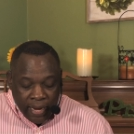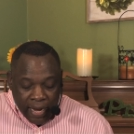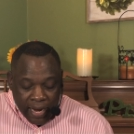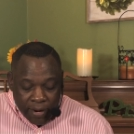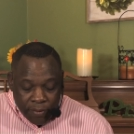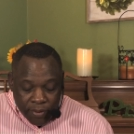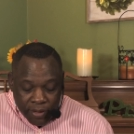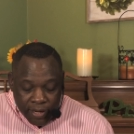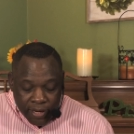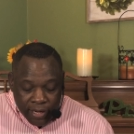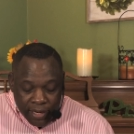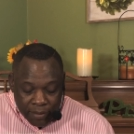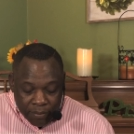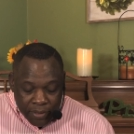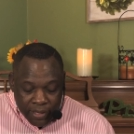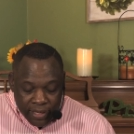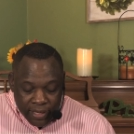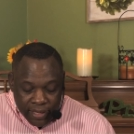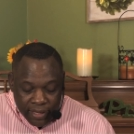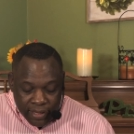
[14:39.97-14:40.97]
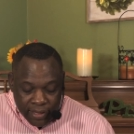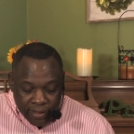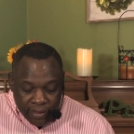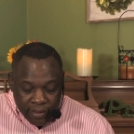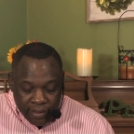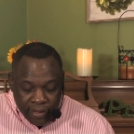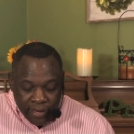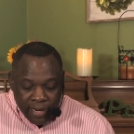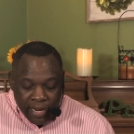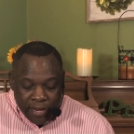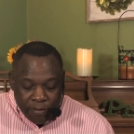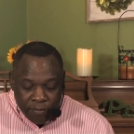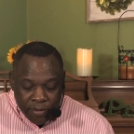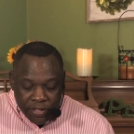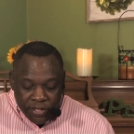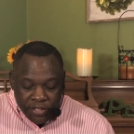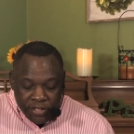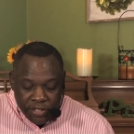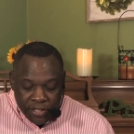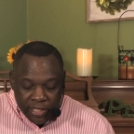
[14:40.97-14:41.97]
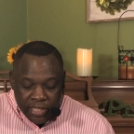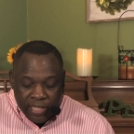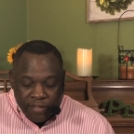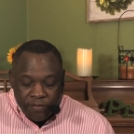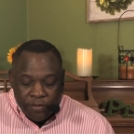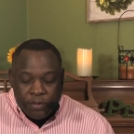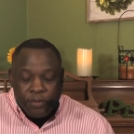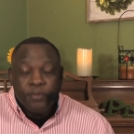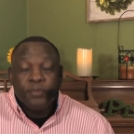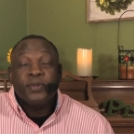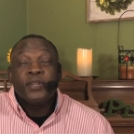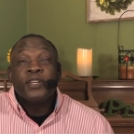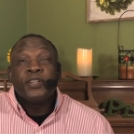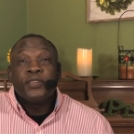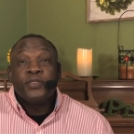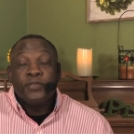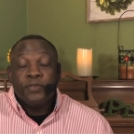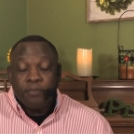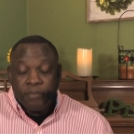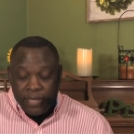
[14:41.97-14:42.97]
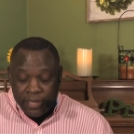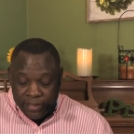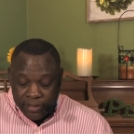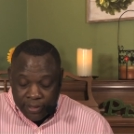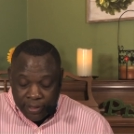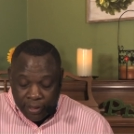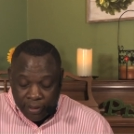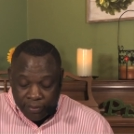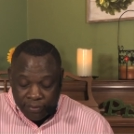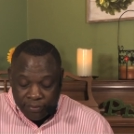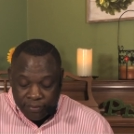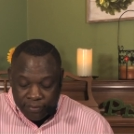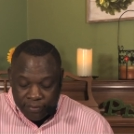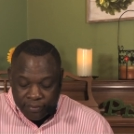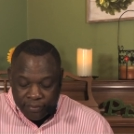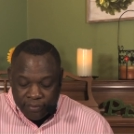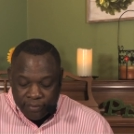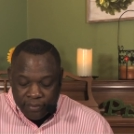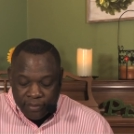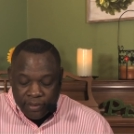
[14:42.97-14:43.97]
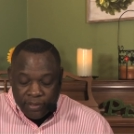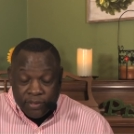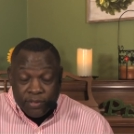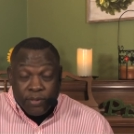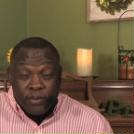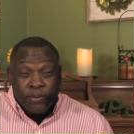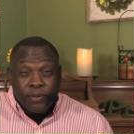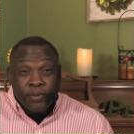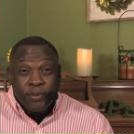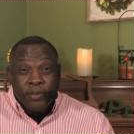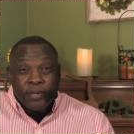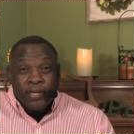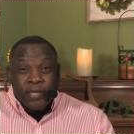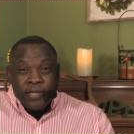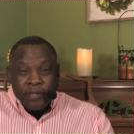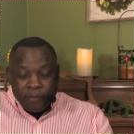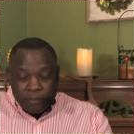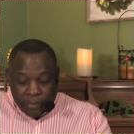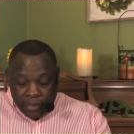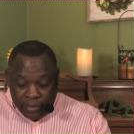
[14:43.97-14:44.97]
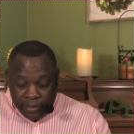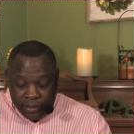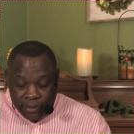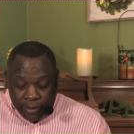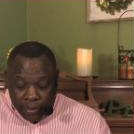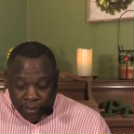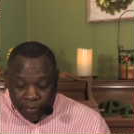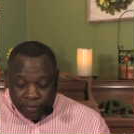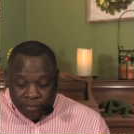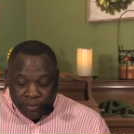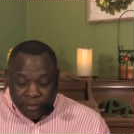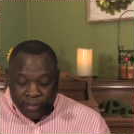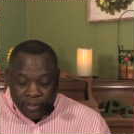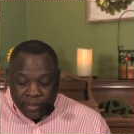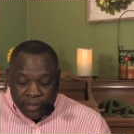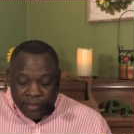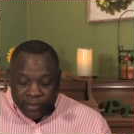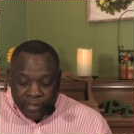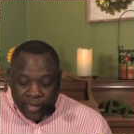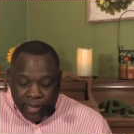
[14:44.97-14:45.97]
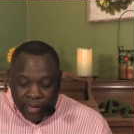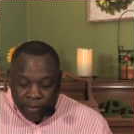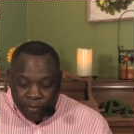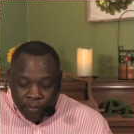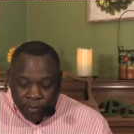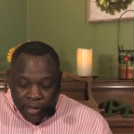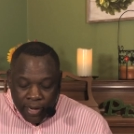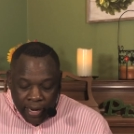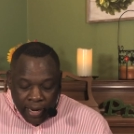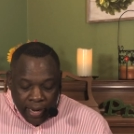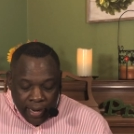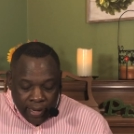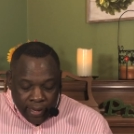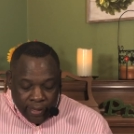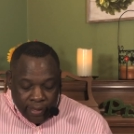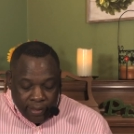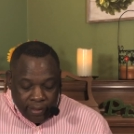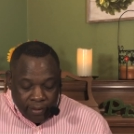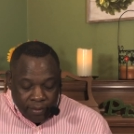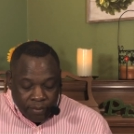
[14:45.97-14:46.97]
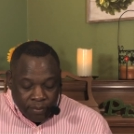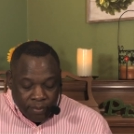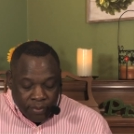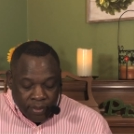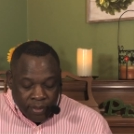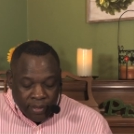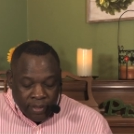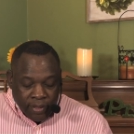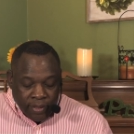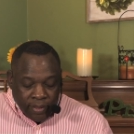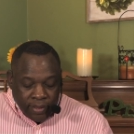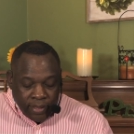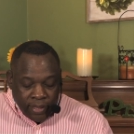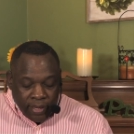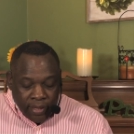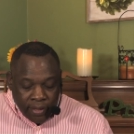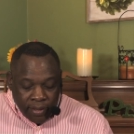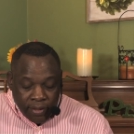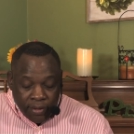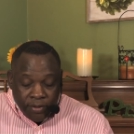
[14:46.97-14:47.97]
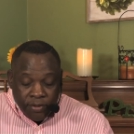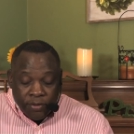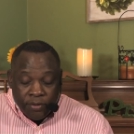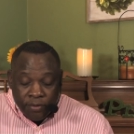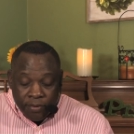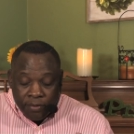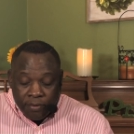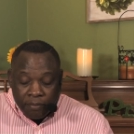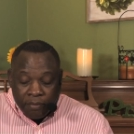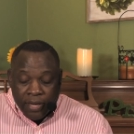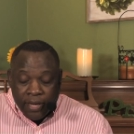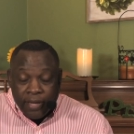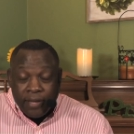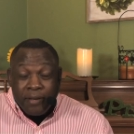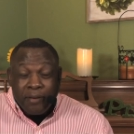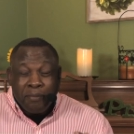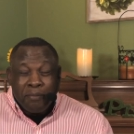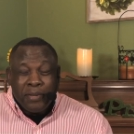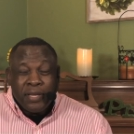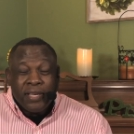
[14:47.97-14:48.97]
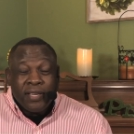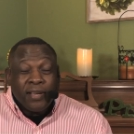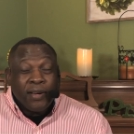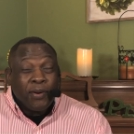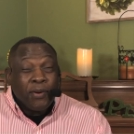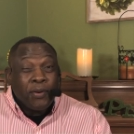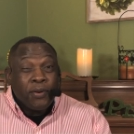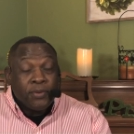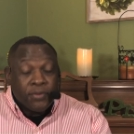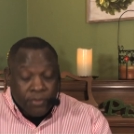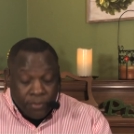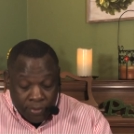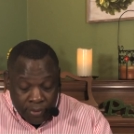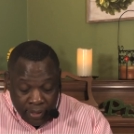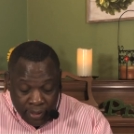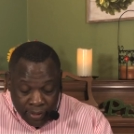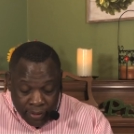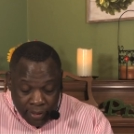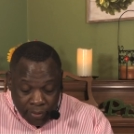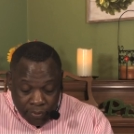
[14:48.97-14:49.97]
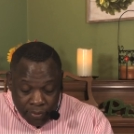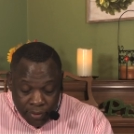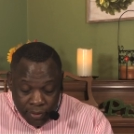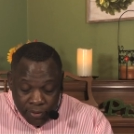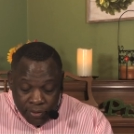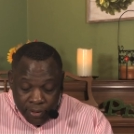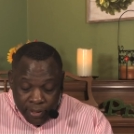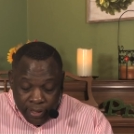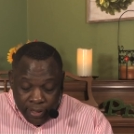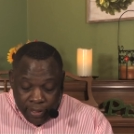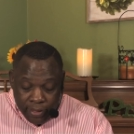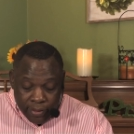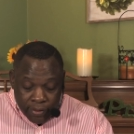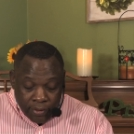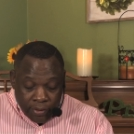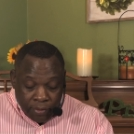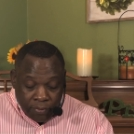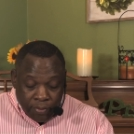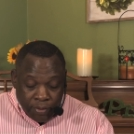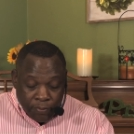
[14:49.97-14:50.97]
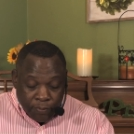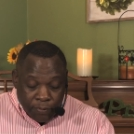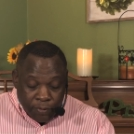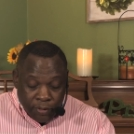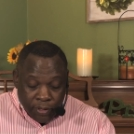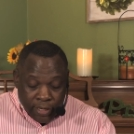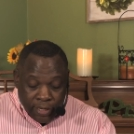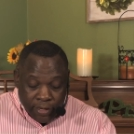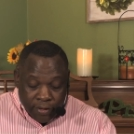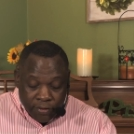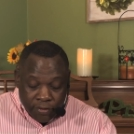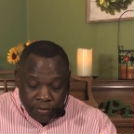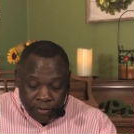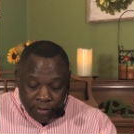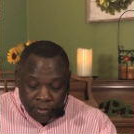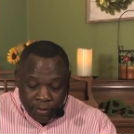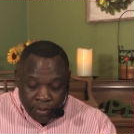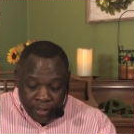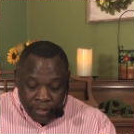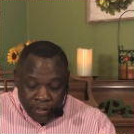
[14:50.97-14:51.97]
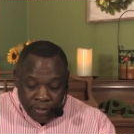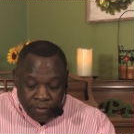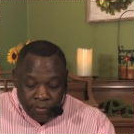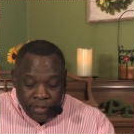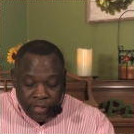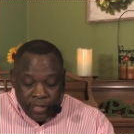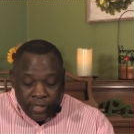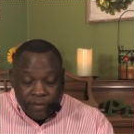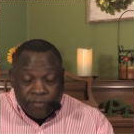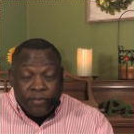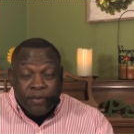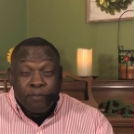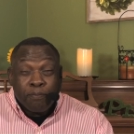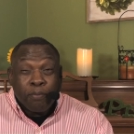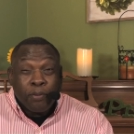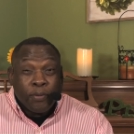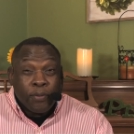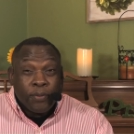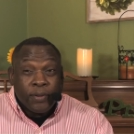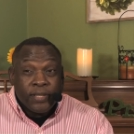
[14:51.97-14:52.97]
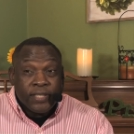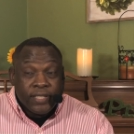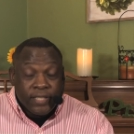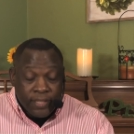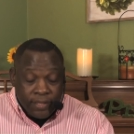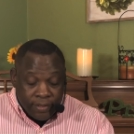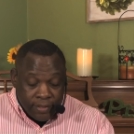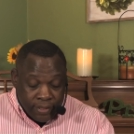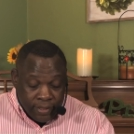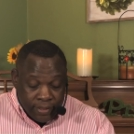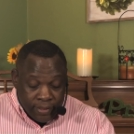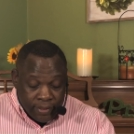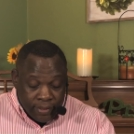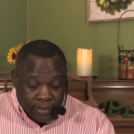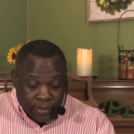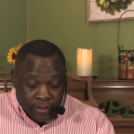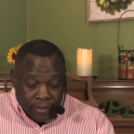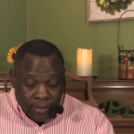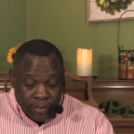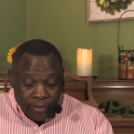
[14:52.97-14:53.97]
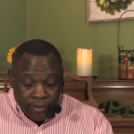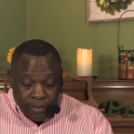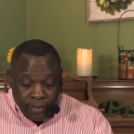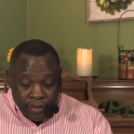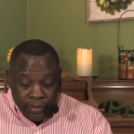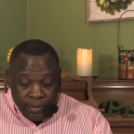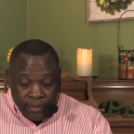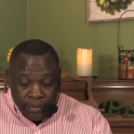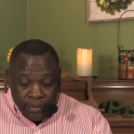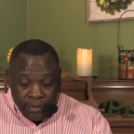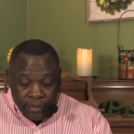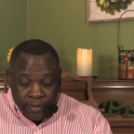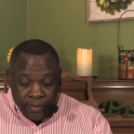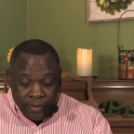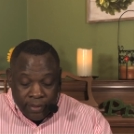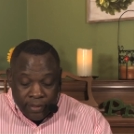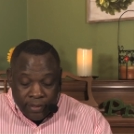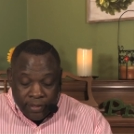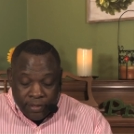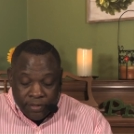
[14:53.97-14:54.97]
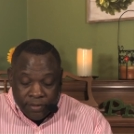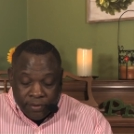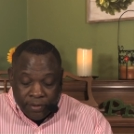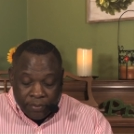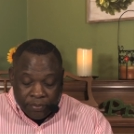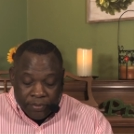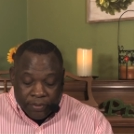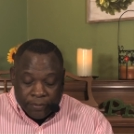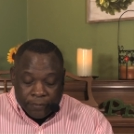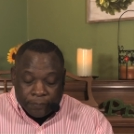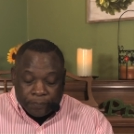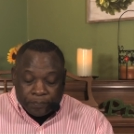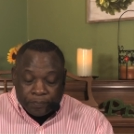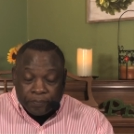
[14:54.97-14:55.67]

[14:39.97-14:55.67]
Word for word: I will come again and receive you to myself. To who? Myself. That where I am, there you may be also. Now I want to look at I want to look at uh, three different points here in in in in in the scripture,